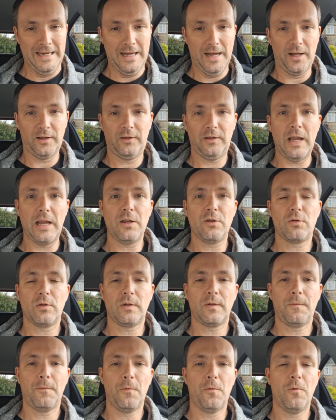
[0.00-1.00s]
A
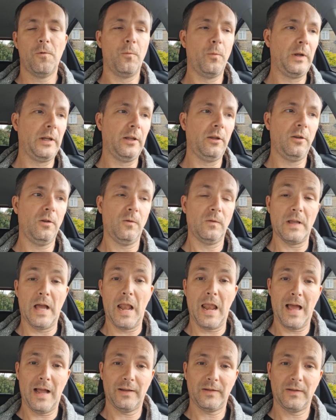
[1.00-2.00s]
dangerous fault, we can use
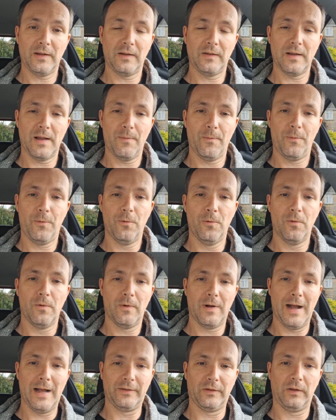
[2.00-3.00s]
that last example
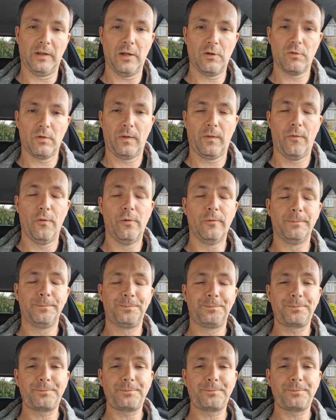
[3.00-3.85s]
as a dangerous fault.